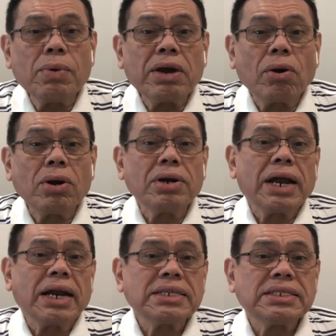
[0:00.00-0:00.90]
We
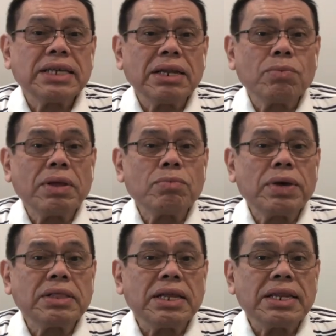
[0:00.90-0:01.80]
color our sin when
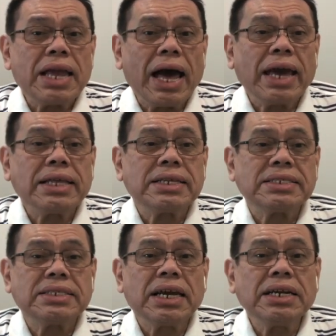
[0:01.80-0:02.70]
we deny the
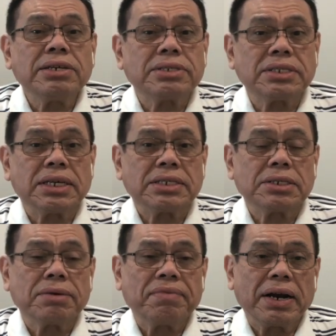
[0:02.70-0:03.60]

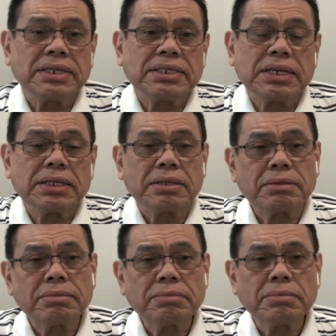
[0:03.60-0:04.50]
seriousness of our sin.
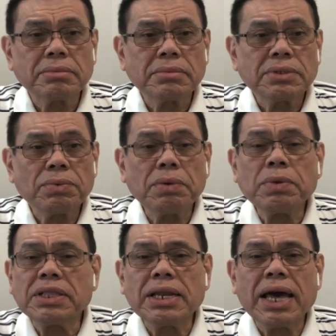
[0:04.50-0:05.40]
When
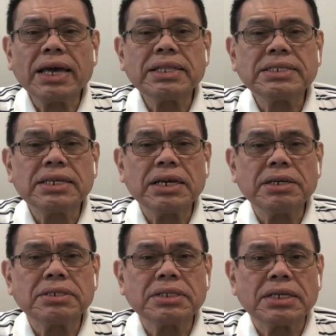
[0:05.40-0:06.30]
we deny the
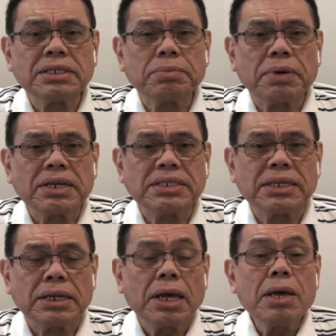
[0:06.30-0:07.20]
seriousness of our
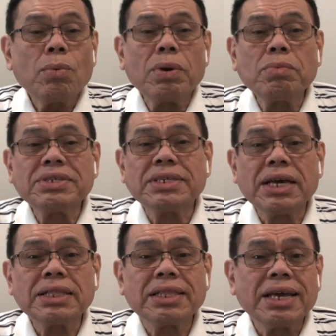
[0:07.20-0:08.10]
sin. When we
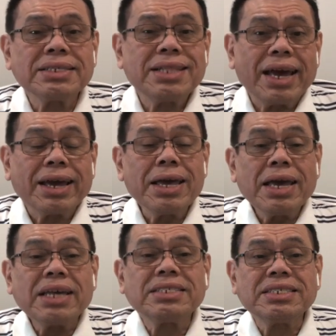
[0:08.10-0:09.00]
say things like,
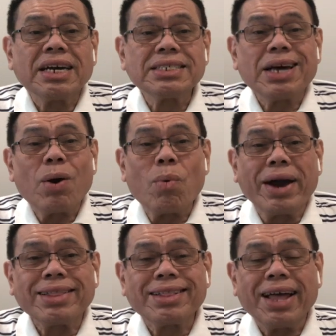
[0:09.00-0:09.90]
it's just a
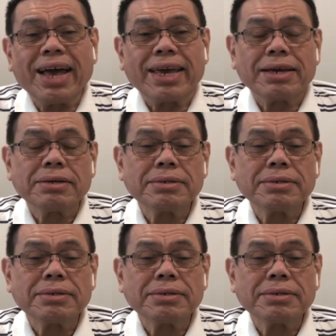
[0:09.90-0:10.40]
white lie.